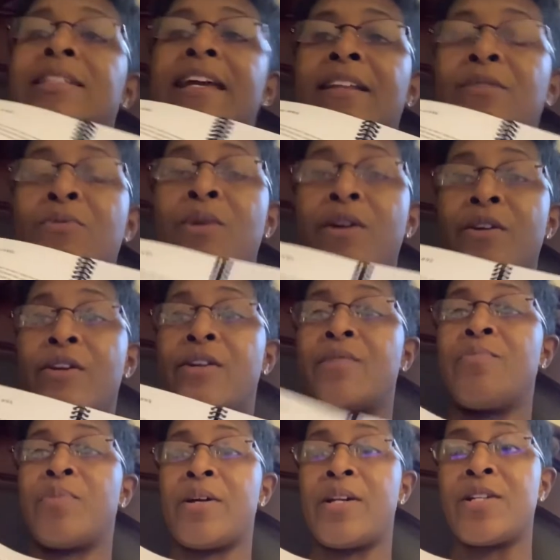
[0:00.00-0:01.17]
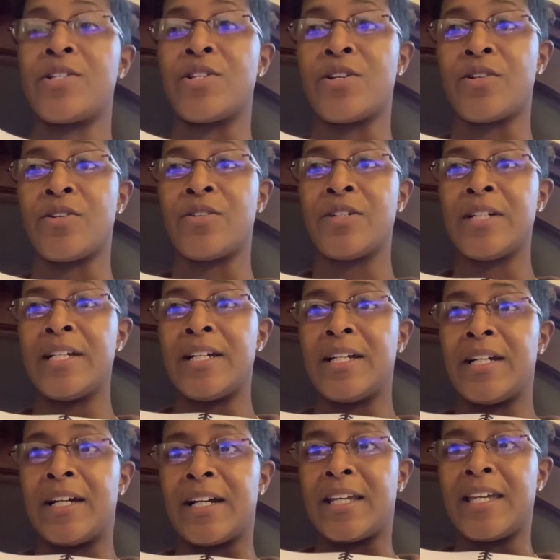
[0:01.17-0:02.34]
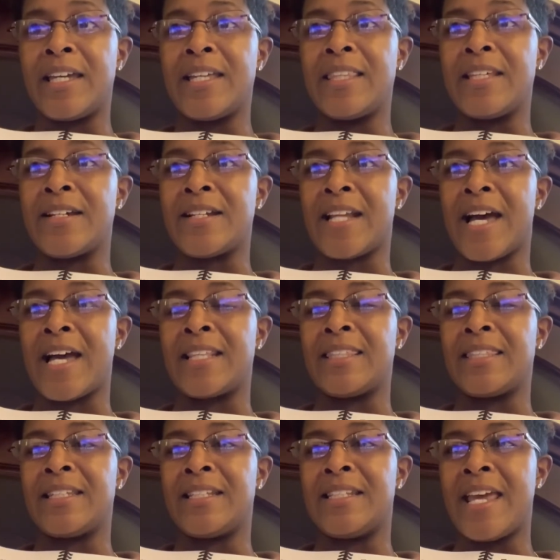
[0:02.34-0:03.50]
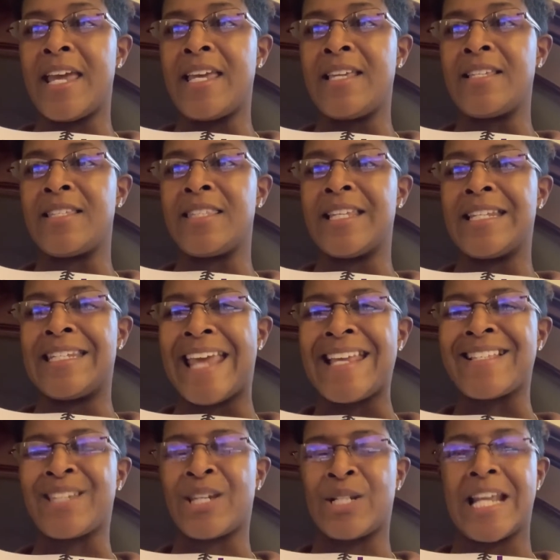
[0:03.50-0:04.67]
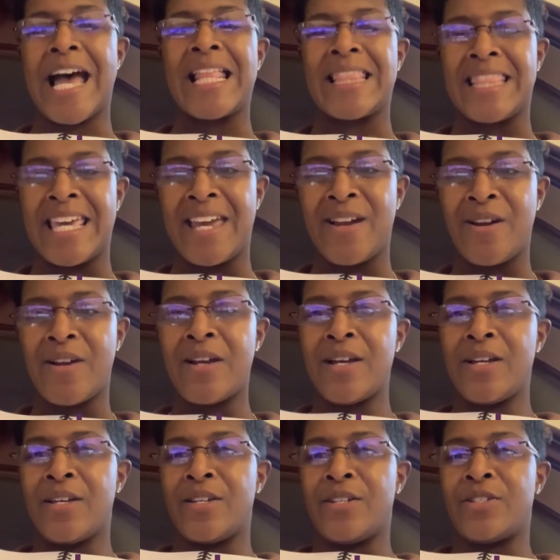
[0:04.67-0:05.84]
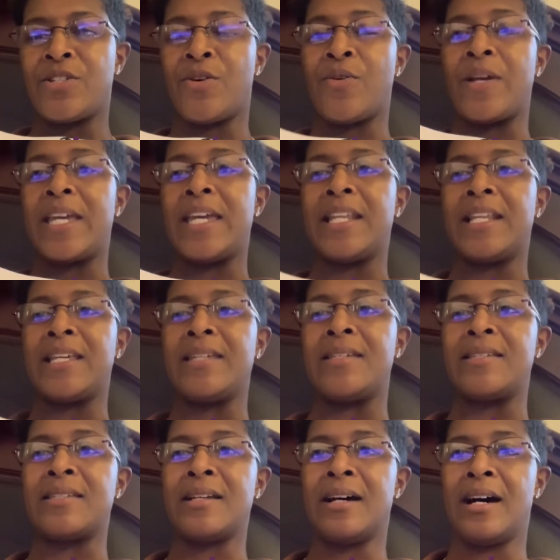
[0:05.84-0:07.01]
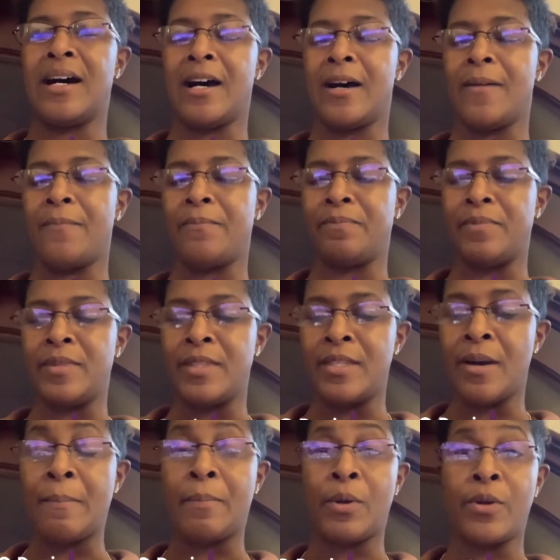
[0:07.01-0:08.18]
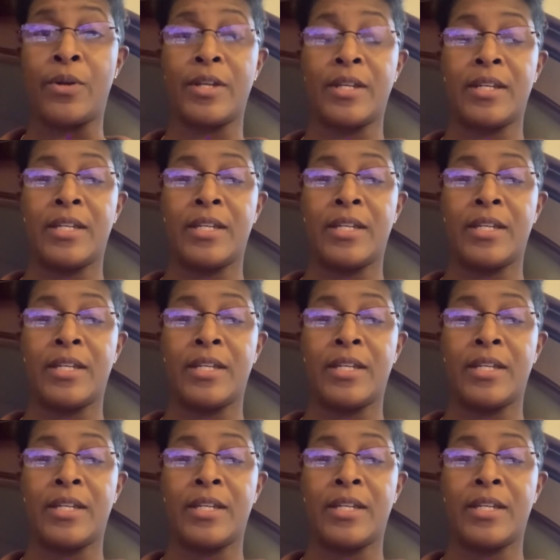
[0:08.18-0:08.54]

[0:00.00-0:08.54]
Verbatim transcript: daily word prayer journal. Again, they're not the days, the dates are not there, so it is um, numbered,